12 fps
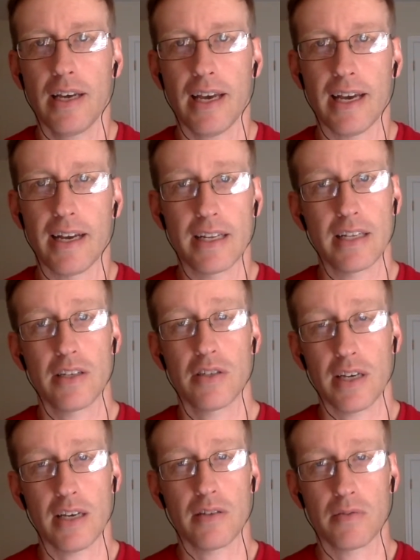and it is
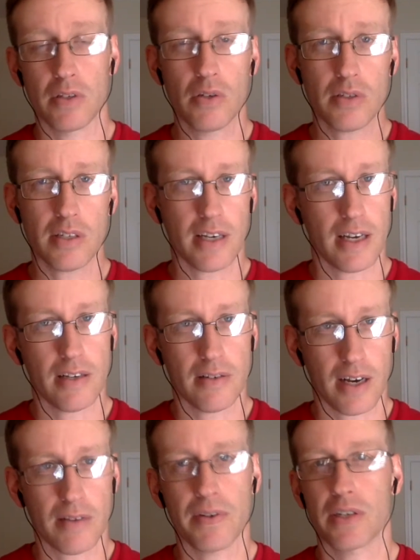a usually a
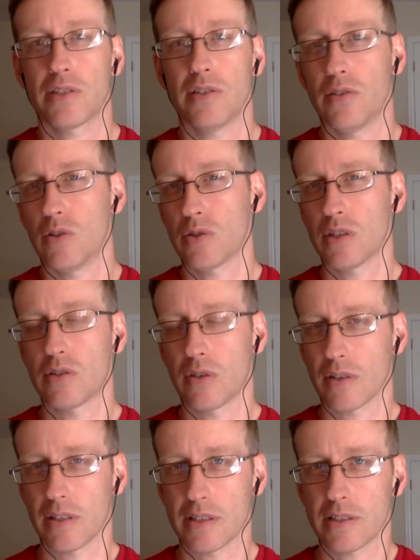nonfiction, usually
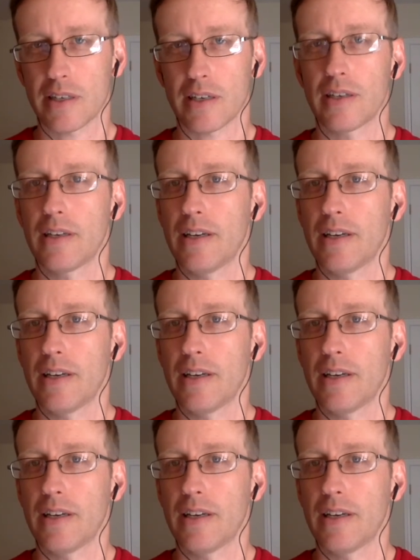journalistic,